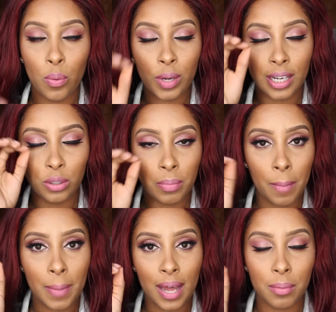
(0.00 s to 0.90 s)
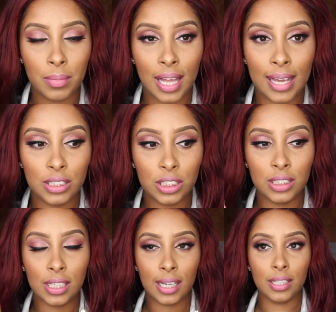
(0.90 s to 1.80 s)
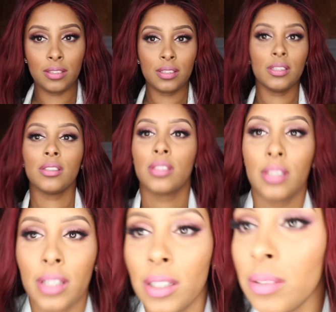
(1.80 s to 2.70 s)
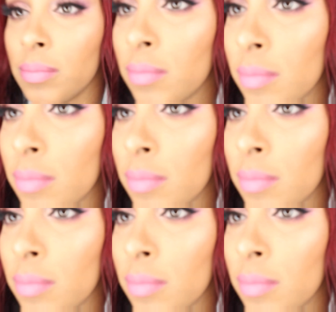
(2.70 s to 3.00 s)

when I do my bottom lashes. Like, I did it today.